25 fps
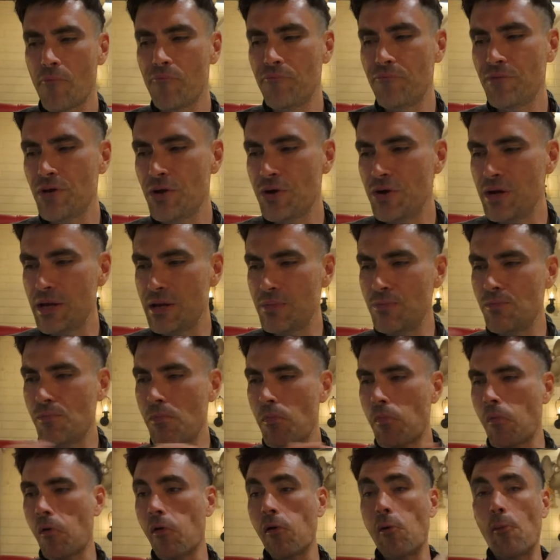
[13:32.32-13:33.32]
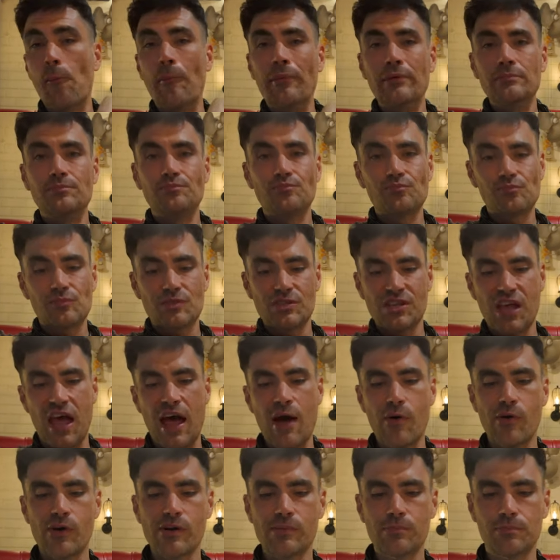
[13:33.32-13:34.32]
Very
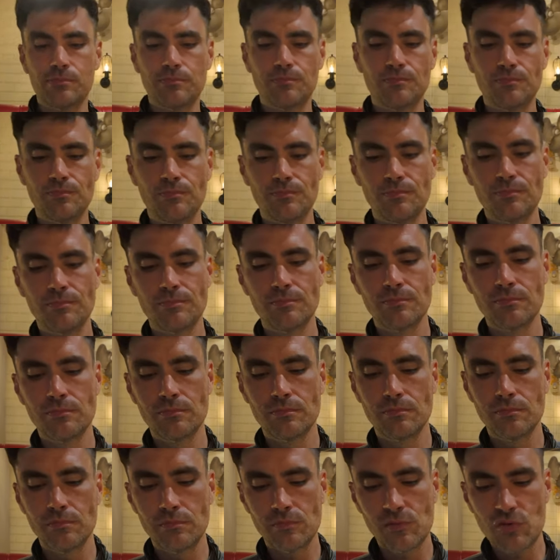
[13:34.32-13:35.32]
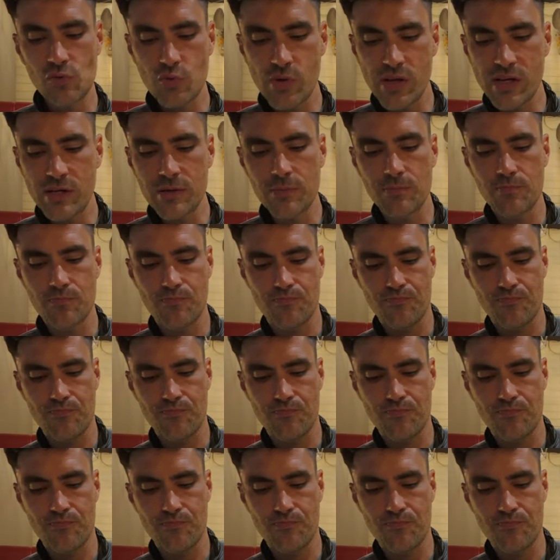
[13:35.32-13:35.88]
sour, sweet.